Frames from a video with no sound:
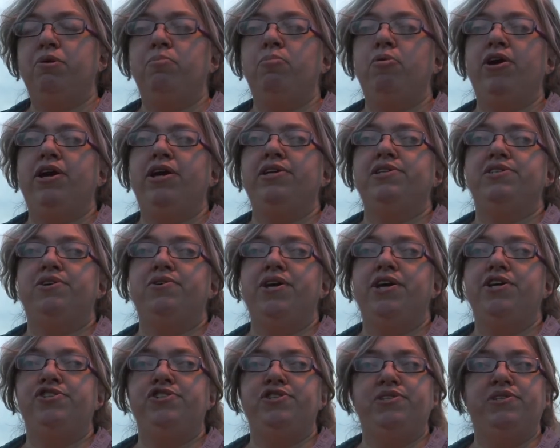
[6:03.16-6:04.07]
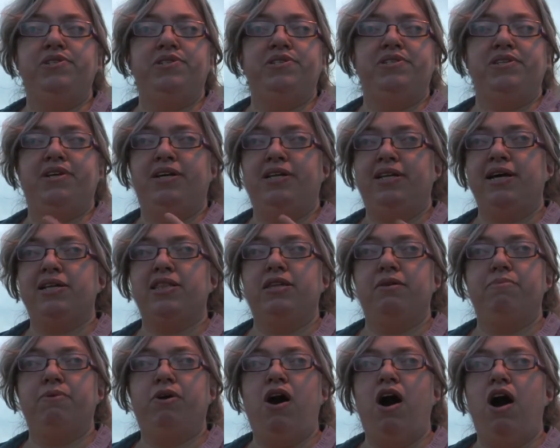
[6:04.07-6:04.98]
to bring in donations, collect
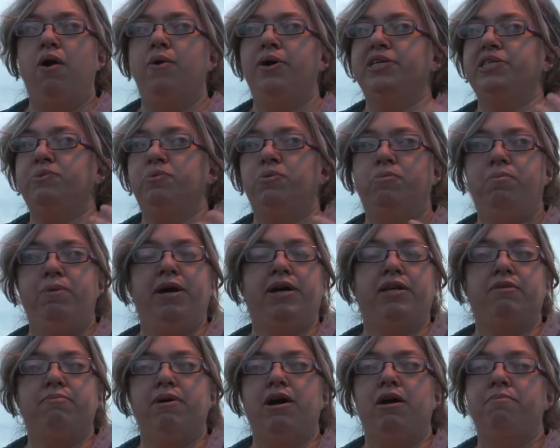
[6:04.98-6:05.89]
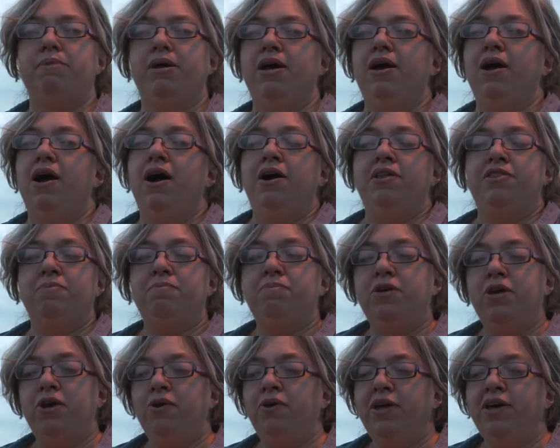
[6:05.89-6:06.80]
them, call us, we'll pick them up. The
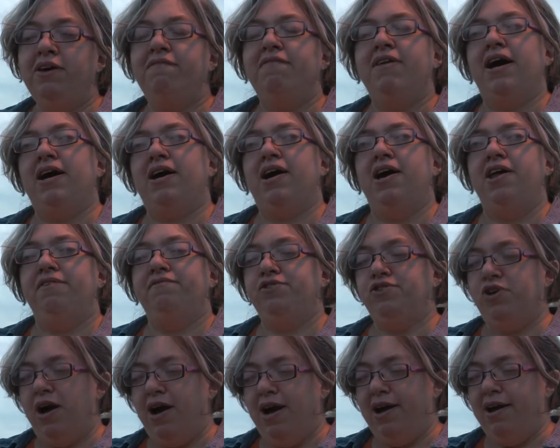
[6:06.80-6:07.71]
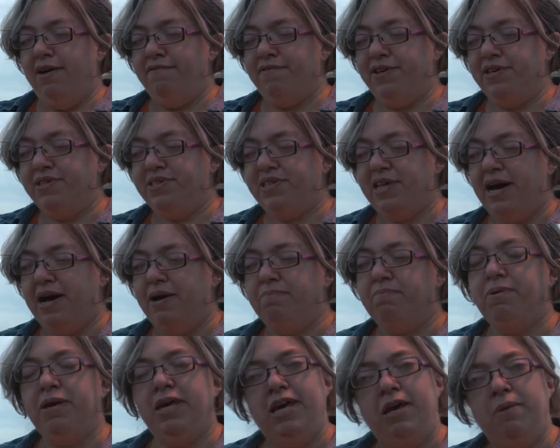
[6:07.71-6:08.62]
beauty of that kind of drive is
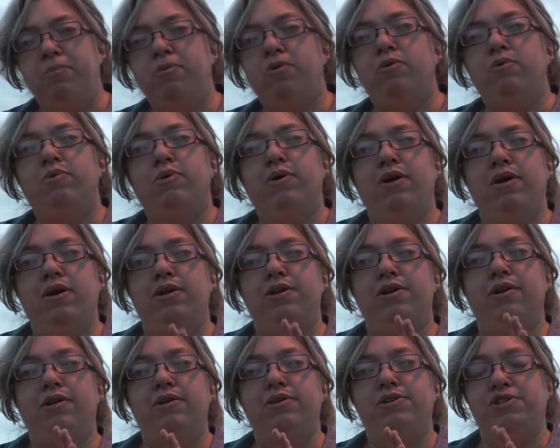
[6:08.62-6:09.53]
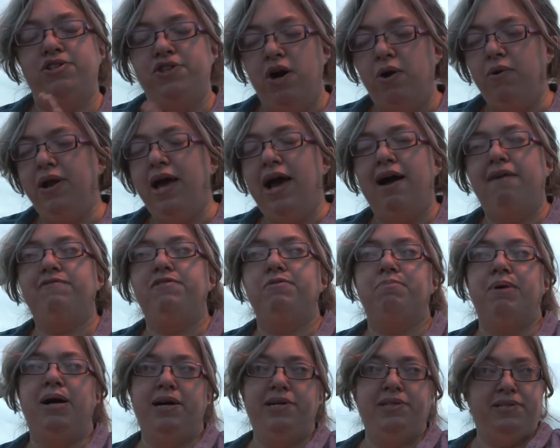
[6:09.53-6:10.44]
that people don't have to
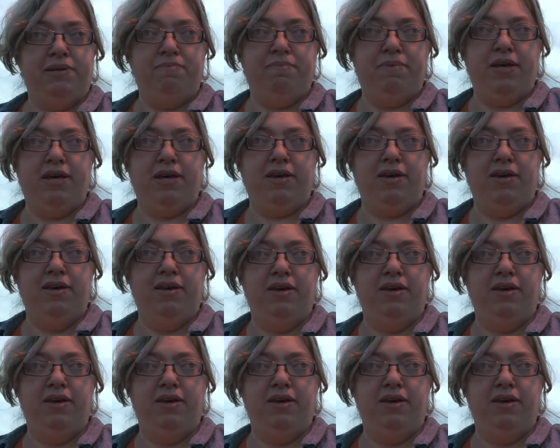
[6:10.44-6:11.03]
buy something.